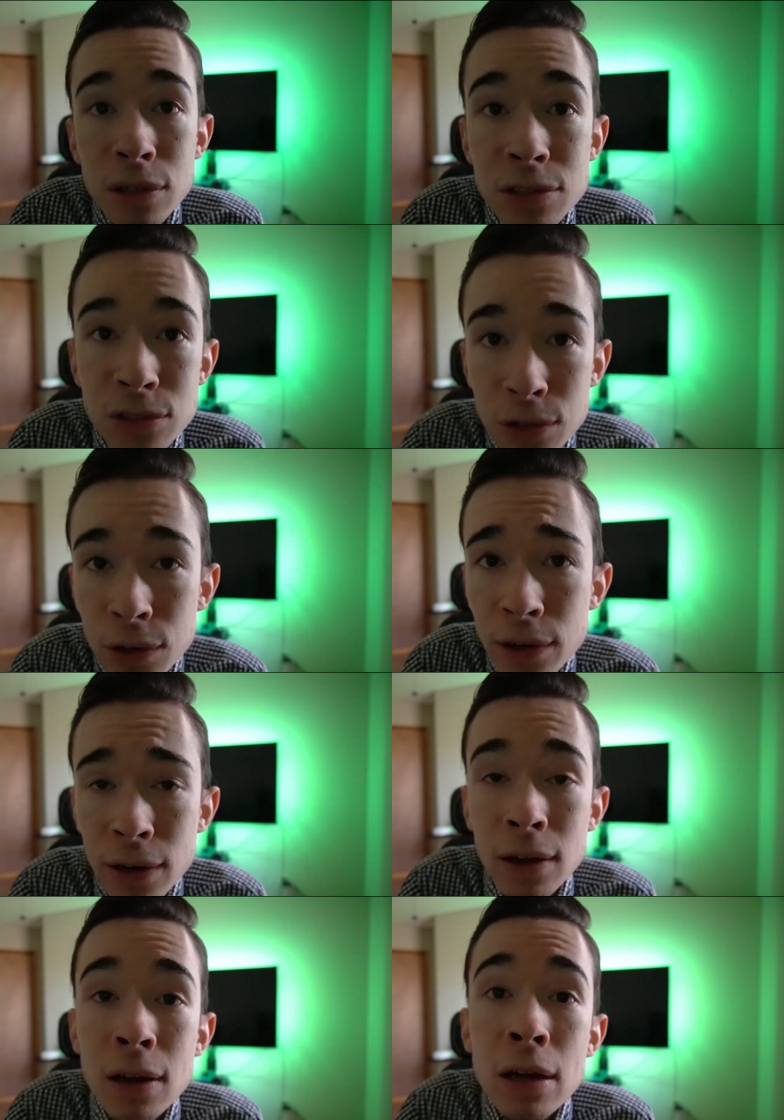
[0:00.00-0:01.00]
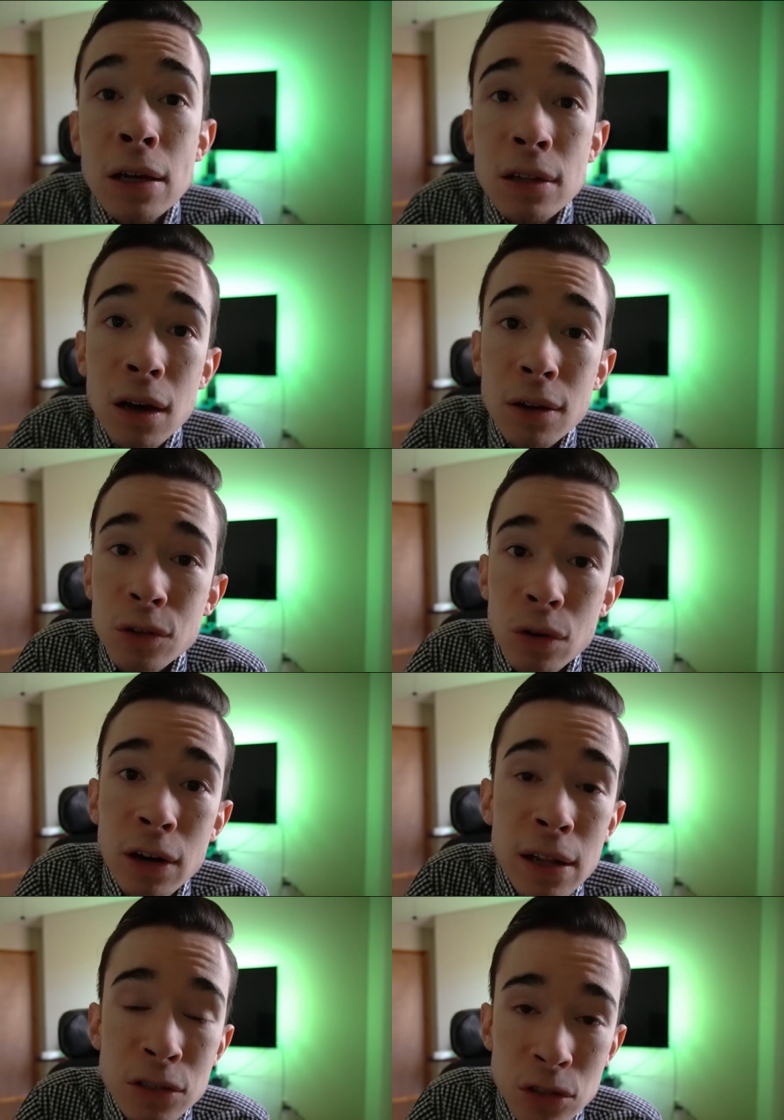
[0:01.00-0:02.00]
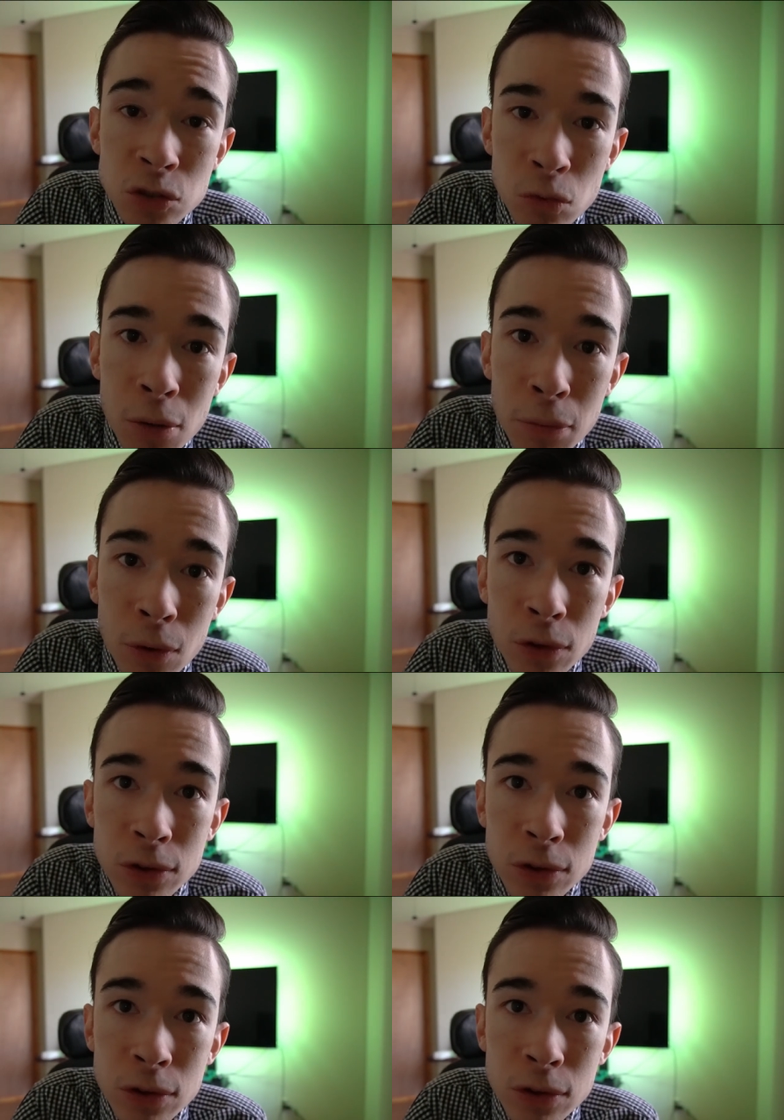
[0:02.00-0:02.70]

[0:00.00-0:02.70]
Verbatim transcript: considering uh, doing an engine swap on the